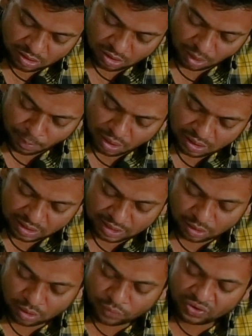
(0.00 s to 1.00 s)

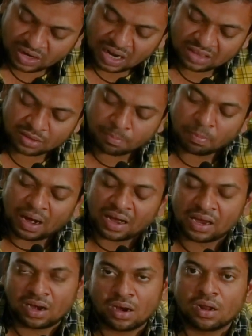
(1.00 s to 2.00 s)
Commander Virat
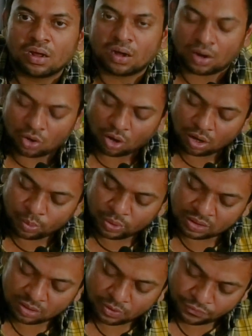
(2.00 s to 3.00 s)
Bahel, along with
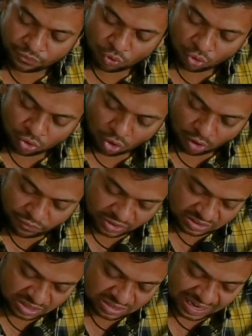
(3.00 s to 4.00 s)
4
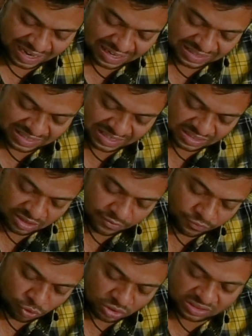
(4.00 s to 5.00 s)
officers and
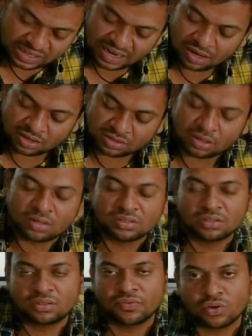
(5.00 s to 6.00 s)
64 sailors.
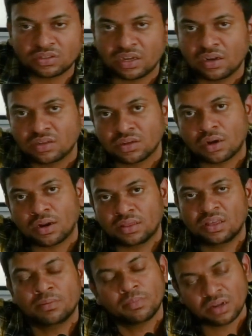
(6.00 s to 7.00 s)
64 sailors are
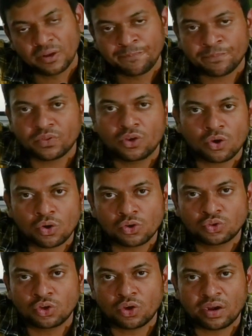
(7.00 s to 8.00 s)
nothing but they are
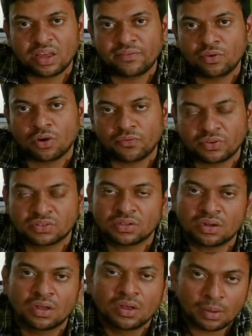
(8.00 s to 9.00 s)
also your Navy officer,
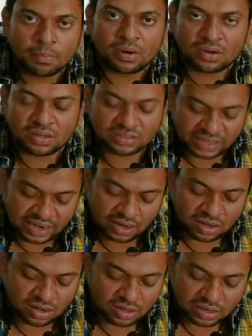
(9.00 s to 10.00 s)
but a
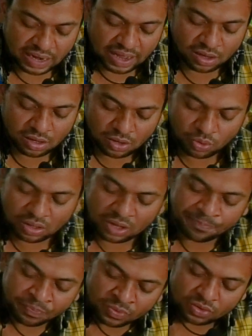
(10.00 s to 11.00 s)
sailor rank. Okay,
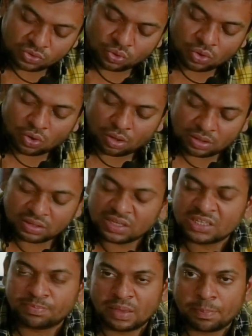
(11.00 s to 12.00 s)
so
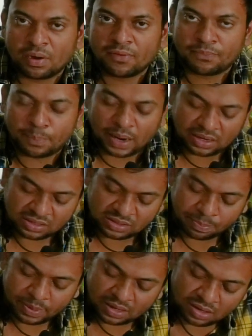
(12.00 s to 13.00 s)
these people
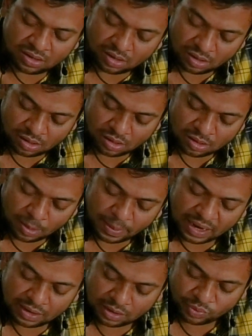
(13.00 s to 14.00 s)
participated.
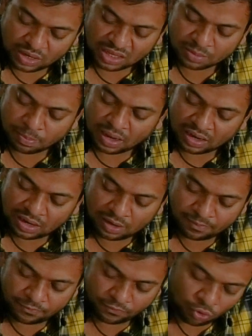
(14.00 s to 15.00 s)
Commander Virat Bahel,
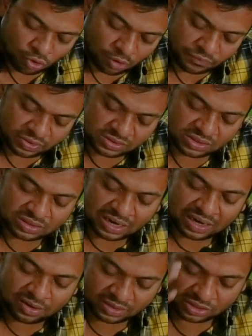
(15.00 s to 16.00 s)
4 officers
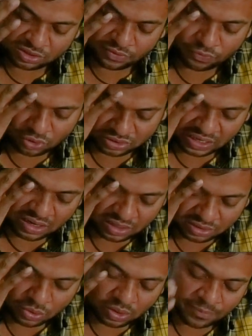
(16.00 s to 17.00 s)
and 64
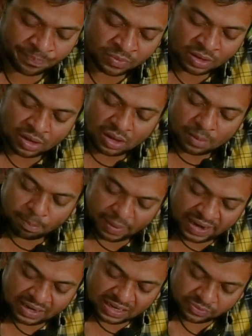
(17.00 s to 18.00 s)
sailors. Okay,
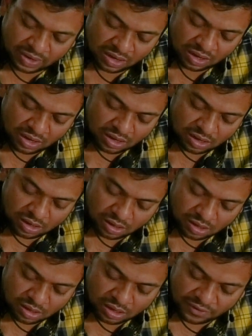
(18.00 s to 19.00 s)
might as well
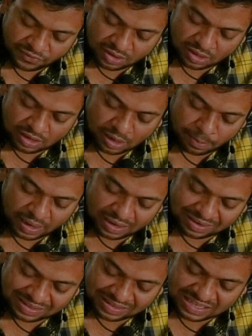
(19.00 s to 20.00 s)
Lieutenant
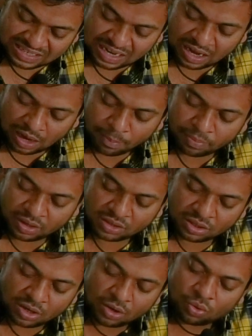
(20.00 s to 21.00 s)
Commander Disha Amrit,
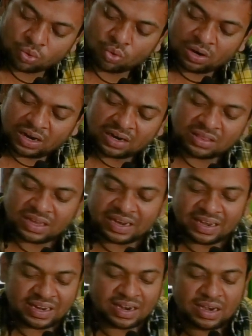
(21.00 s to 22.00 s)
who led the
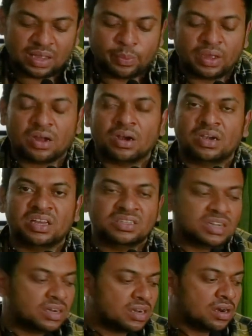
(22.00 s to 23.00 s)
Indian Navy
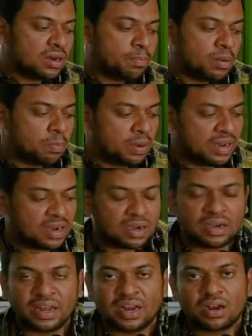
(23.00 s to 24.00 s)
contingent in Republic
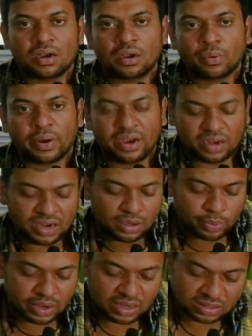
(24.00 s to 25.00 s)
Day
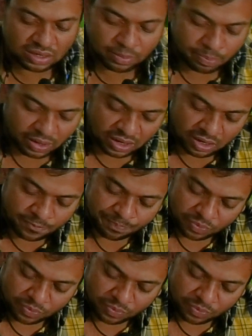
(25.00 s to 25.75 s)
2023 parade.